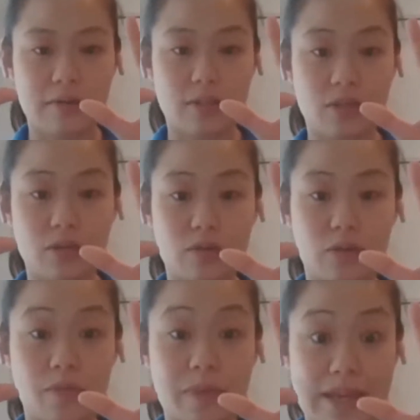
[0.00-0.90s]

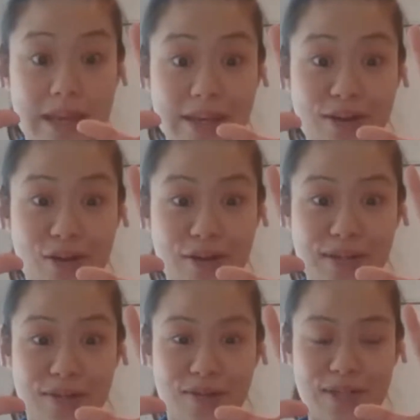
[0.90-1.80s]
to begin our
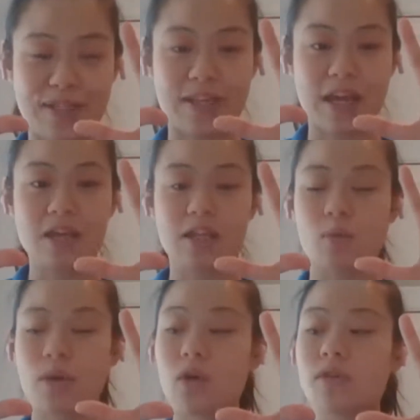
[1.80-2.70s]
series today. So
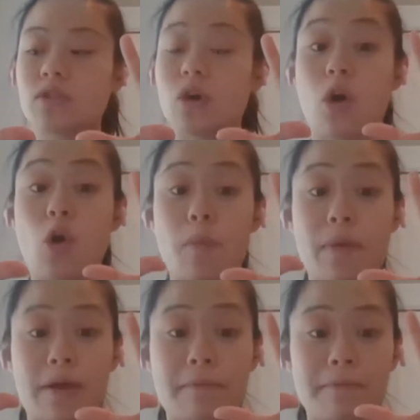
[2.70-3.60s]
we're going to
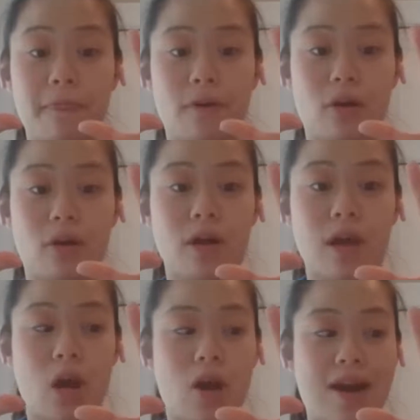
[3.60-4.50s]
open our
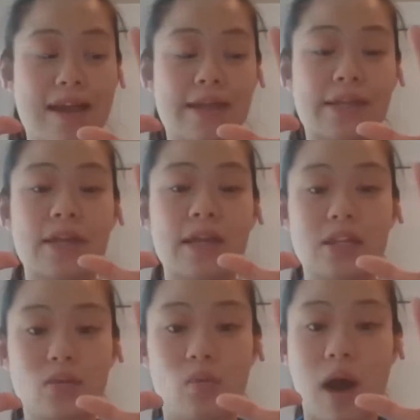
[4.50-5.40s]
hands nice and
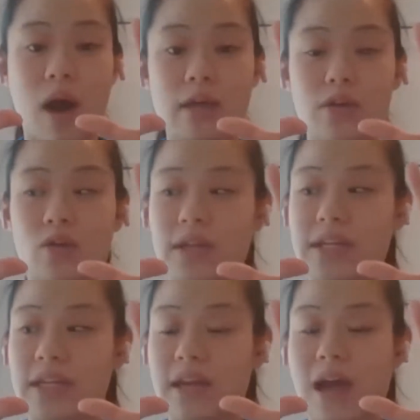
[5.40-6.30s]
wide, noticing
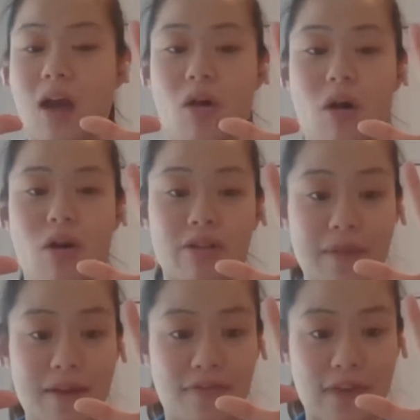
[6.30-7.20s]
how all of my
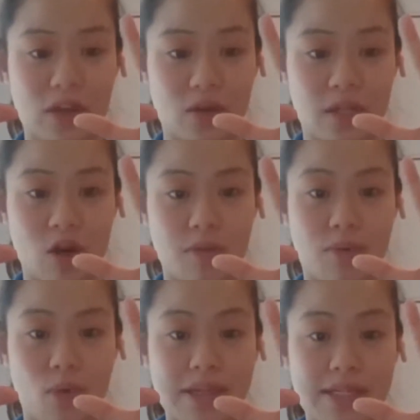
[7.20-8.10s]
fingers are
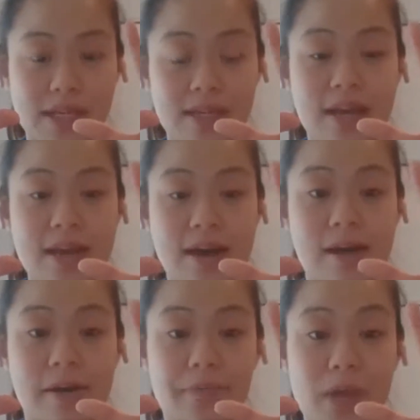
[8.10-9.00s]
pointing
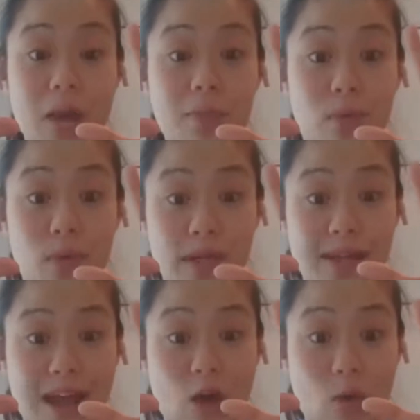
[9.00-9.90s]
upwards and
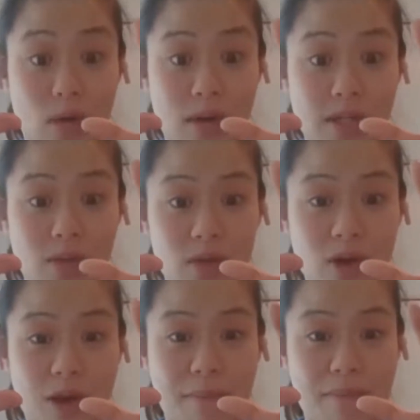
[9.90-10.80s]
outwards. So they're not
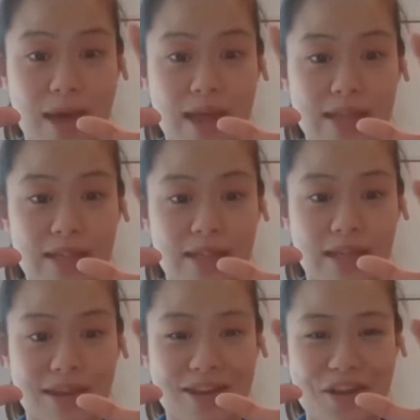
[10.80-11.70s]
bent in any
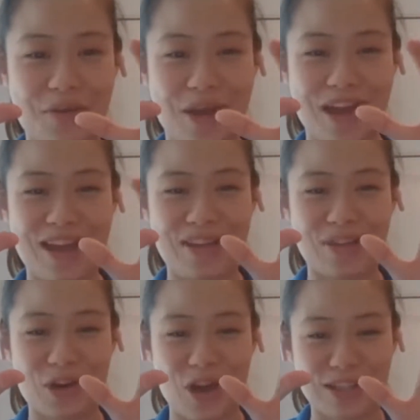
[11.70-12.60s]
way and they're not
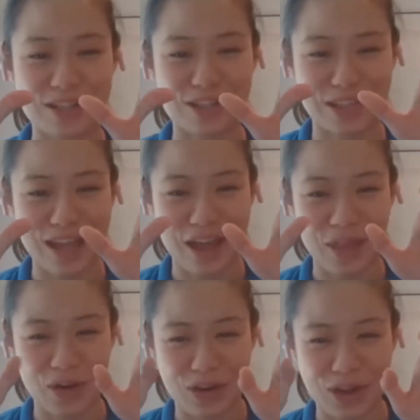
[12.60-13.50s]
together
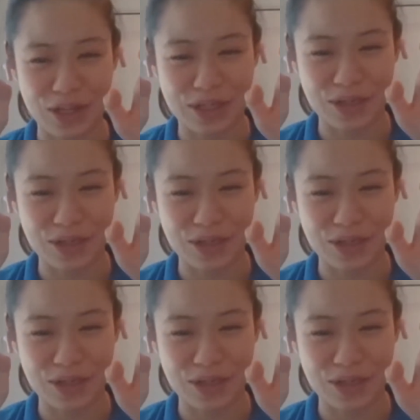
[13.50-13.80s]
like so.